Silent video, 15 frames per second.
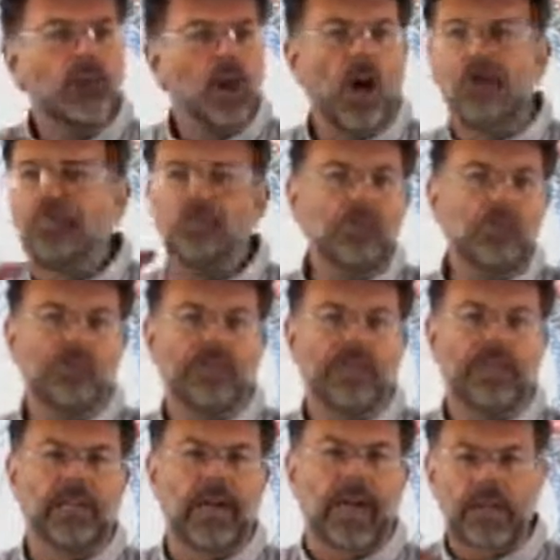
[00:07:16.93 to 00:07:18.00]
not
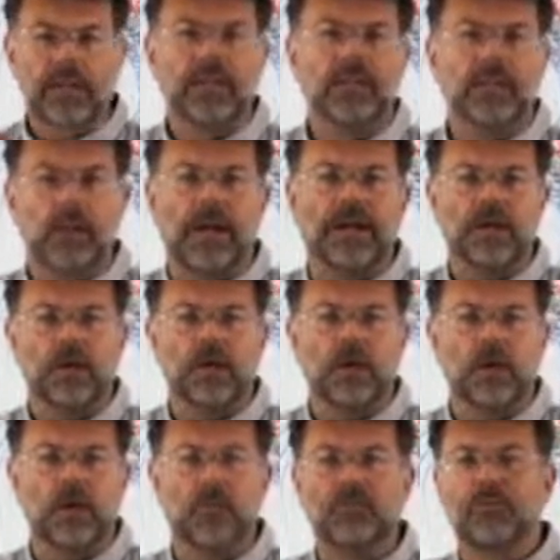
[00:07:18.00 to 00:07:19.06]
moving under the
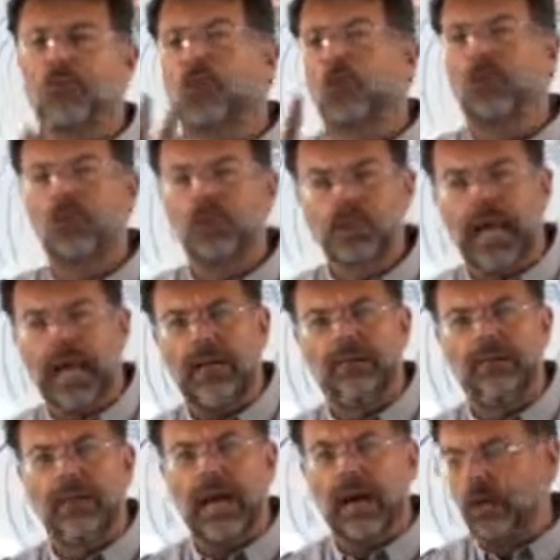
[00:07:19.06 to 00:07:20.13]
microscope for almost
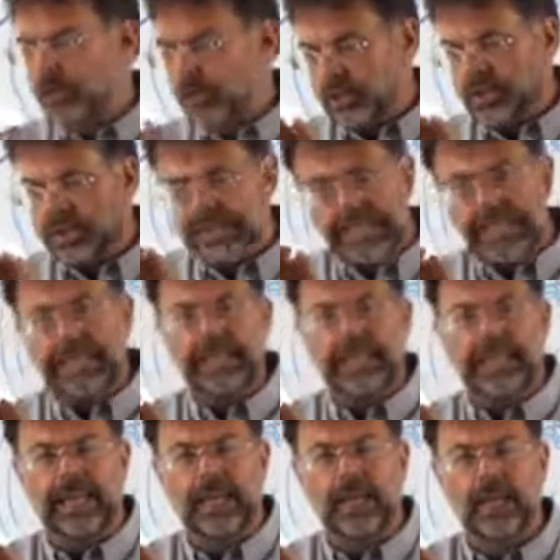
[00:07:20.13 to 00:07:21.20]
half an hour, just sitting
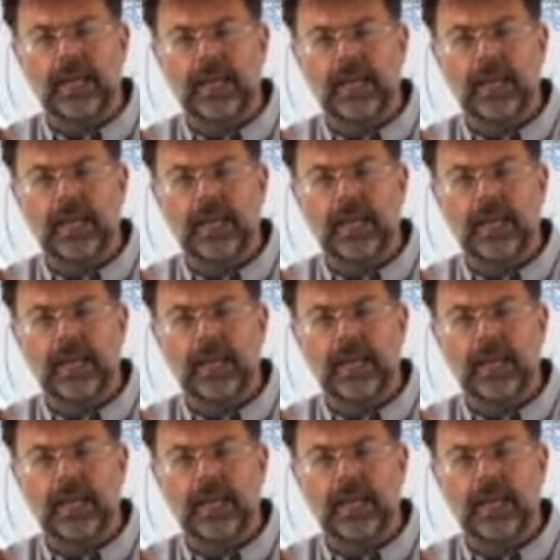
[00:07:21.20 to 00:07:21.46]
there.